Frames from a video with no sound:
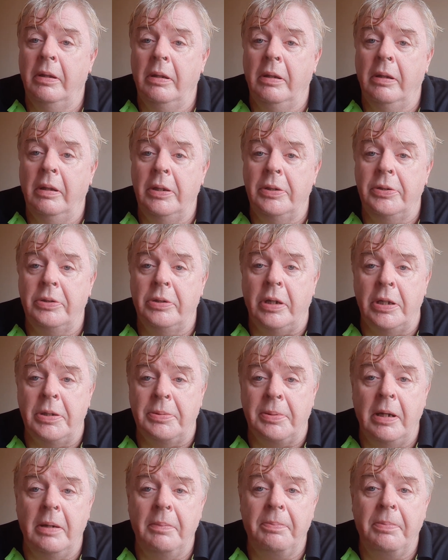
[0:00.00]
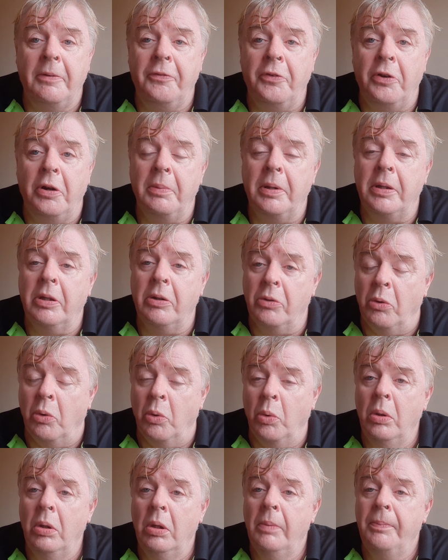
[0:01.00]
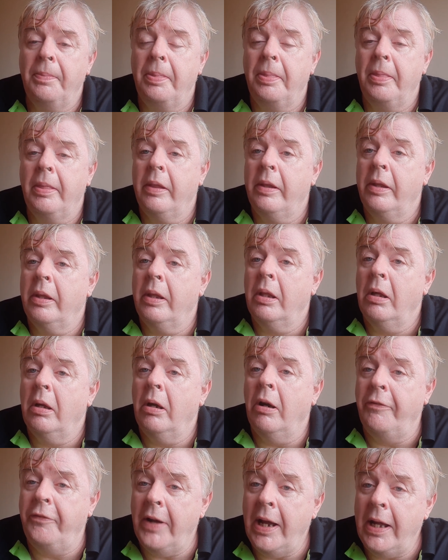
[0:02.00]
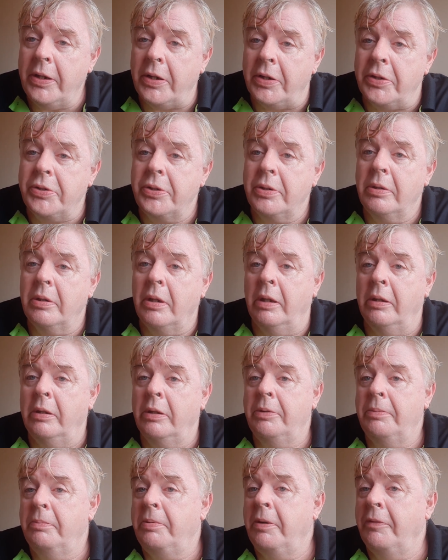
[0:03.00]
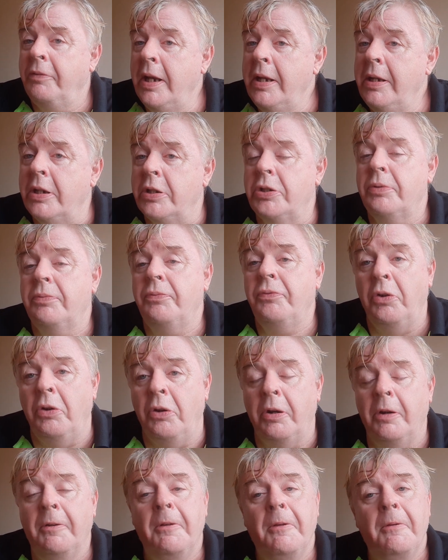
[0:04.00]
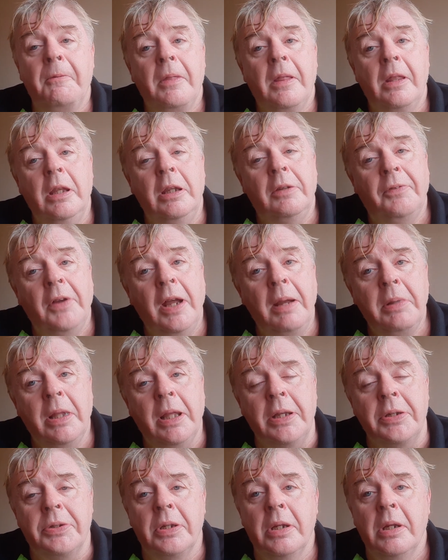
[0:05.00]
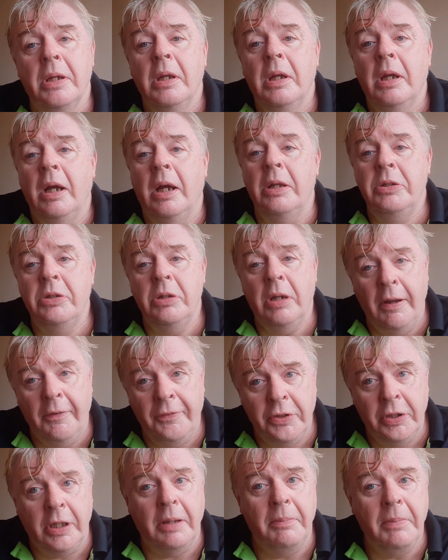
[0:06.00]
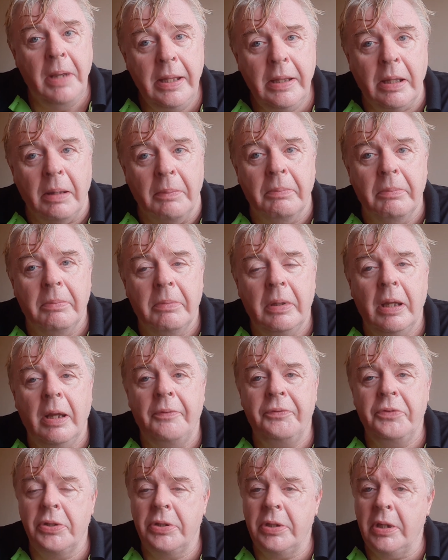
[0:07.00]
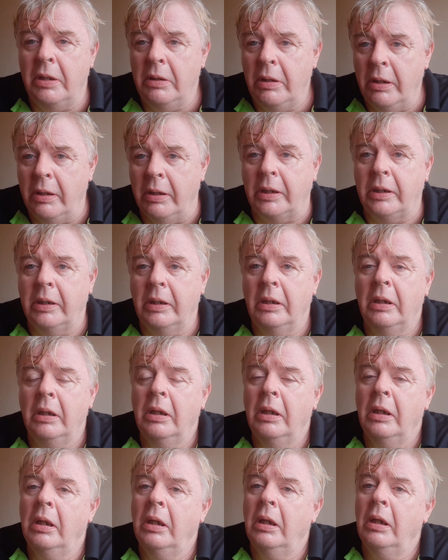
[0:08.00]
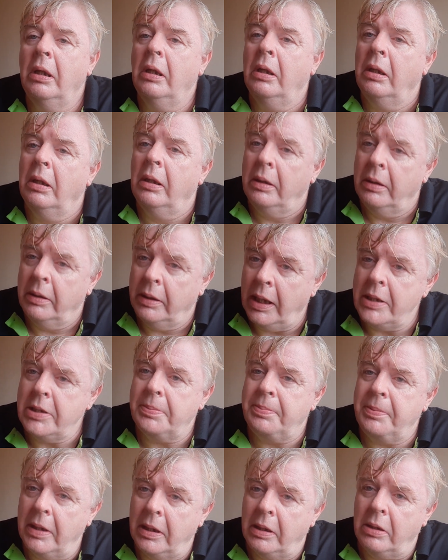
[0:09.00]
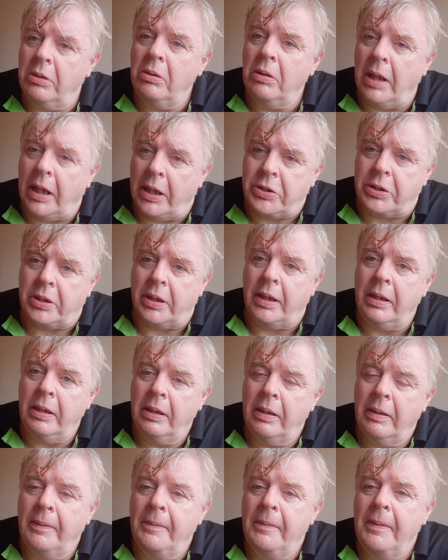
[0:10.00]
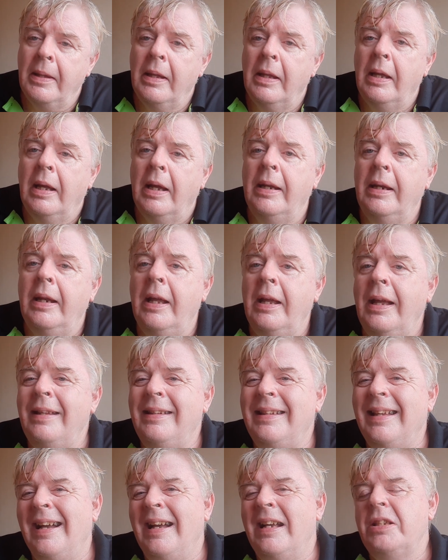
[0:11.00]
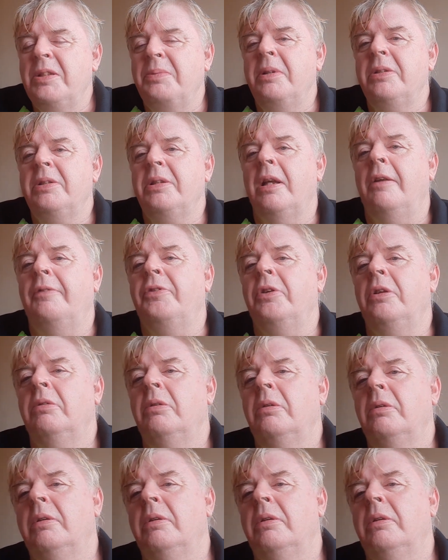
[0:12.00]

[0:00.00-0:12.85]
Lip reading: these trans men are performing the role of fathers and providers for these families. And you have to commend them. You have to say, look, that's pretty cool actually. And I had to ask myself, you know,